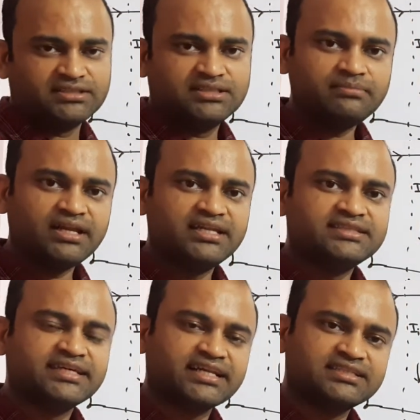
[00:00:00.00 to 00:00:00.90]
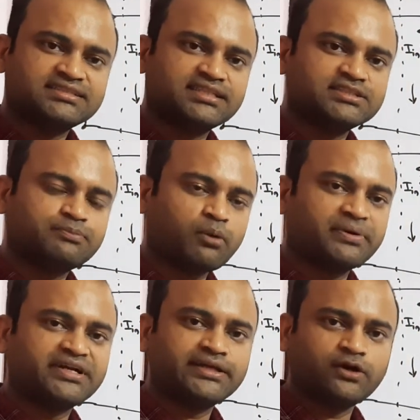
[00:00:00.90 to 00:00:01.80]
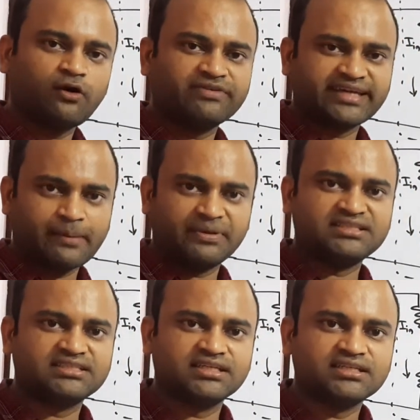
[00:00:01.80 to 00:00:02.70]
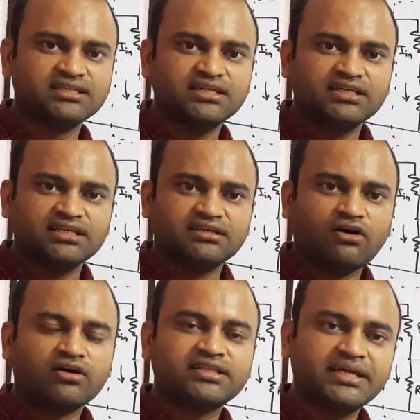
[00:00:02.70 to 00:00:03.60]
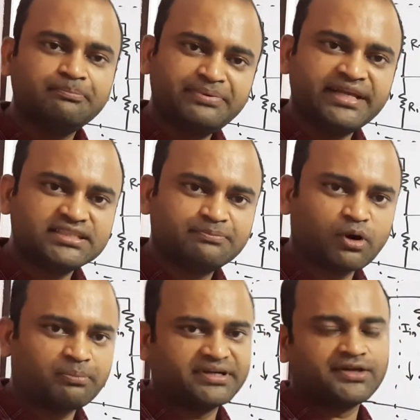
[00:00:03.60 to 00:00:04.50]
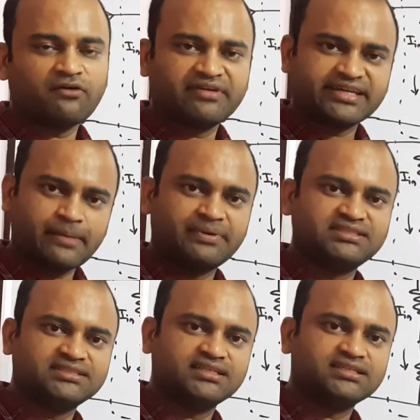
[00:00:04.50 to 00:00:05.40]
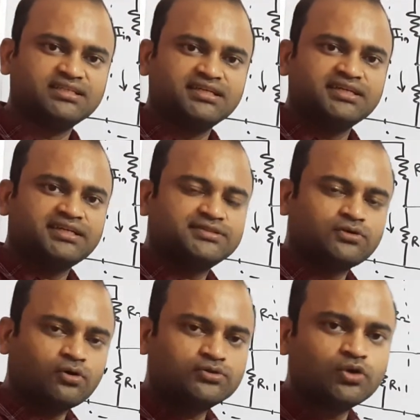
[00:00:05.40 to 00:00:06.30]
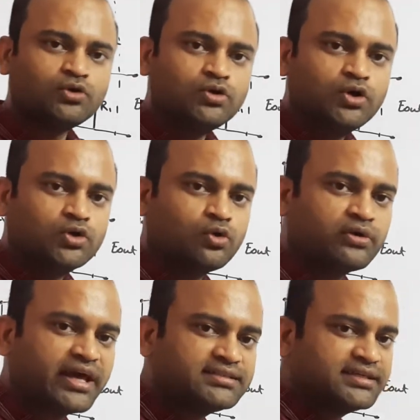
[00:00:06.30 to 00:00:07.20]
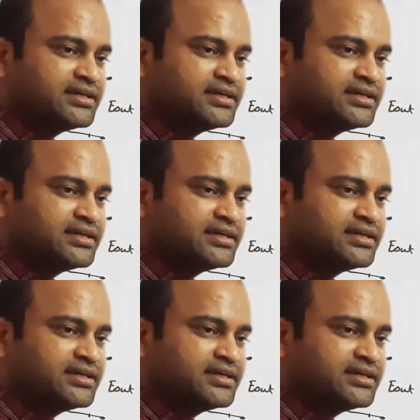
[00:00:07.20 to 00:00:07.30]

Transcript: Similarly, the resistance property of a capacitor or the impedance property of a capacitor is also known as